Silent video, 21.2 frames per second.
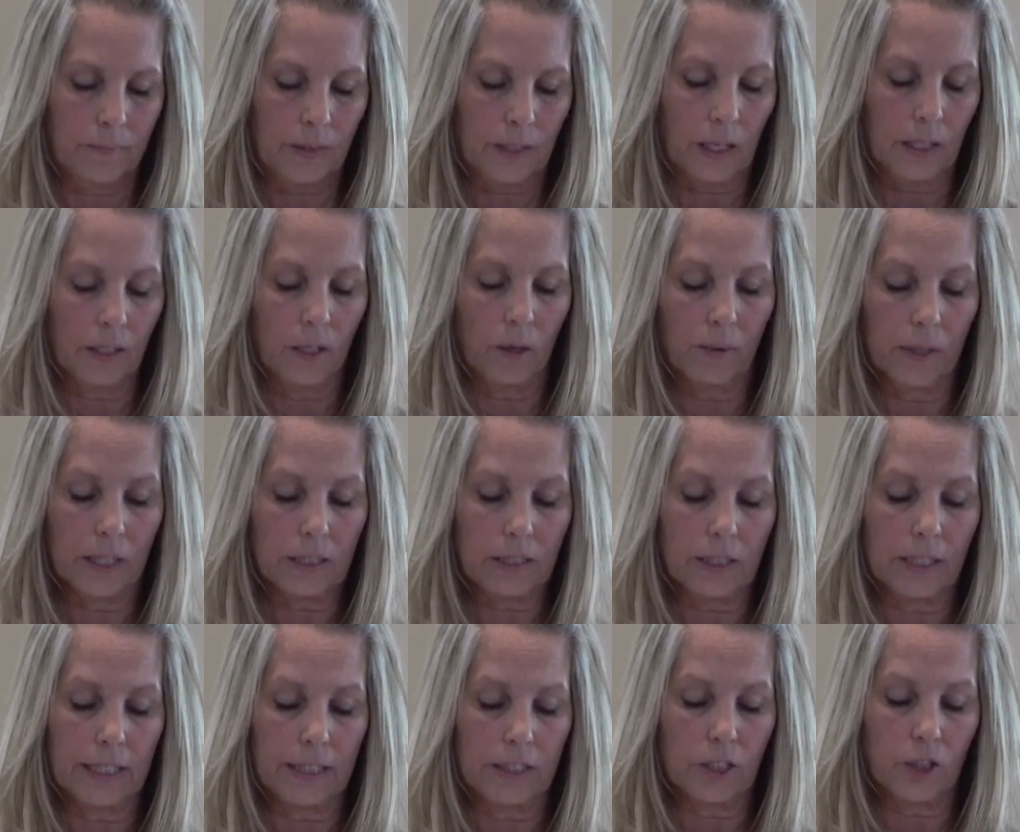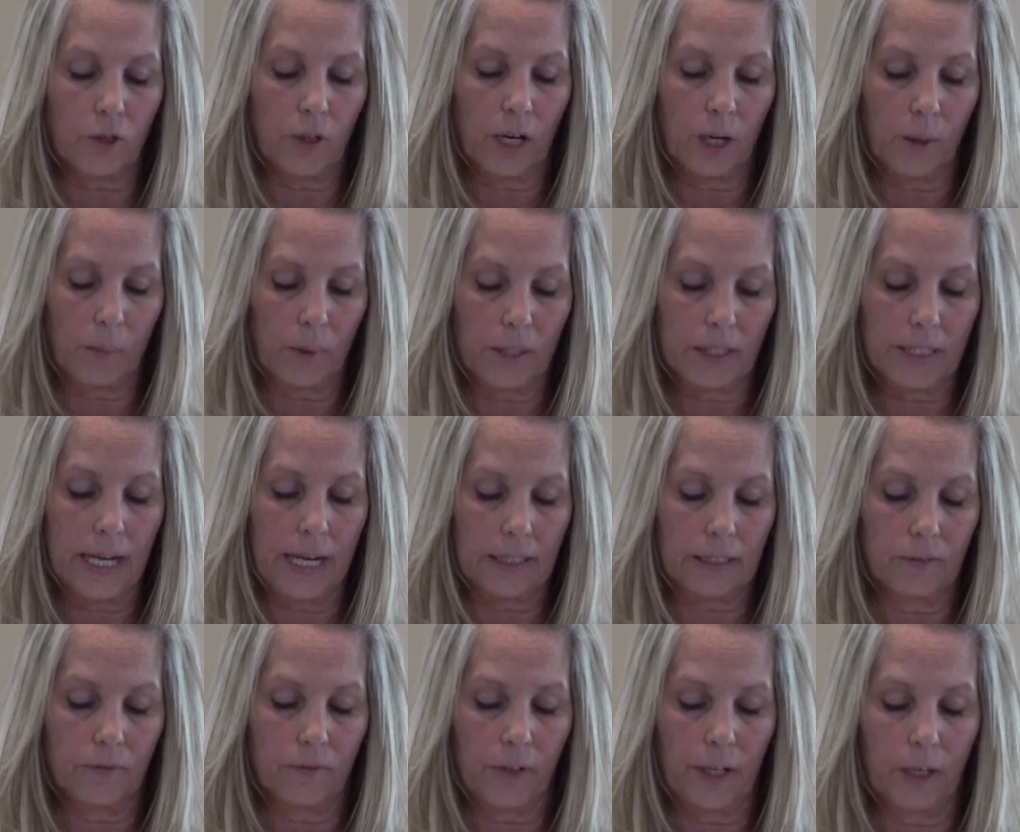I know what it's like to try to
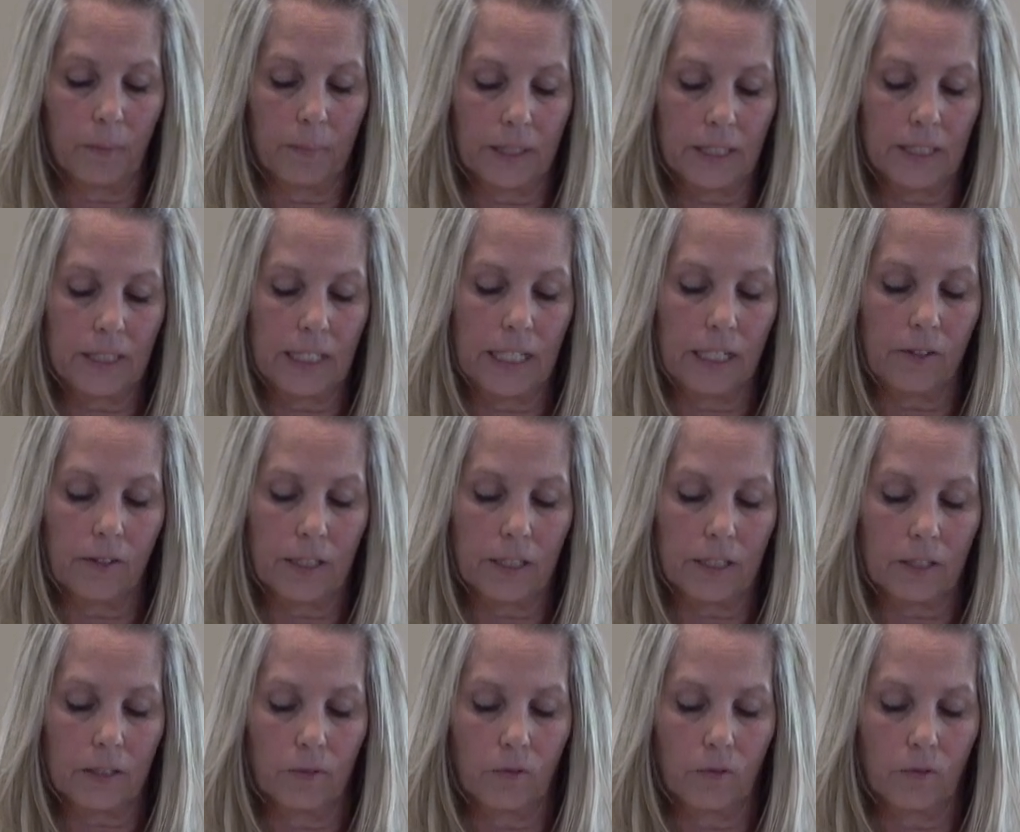protect and family secrets,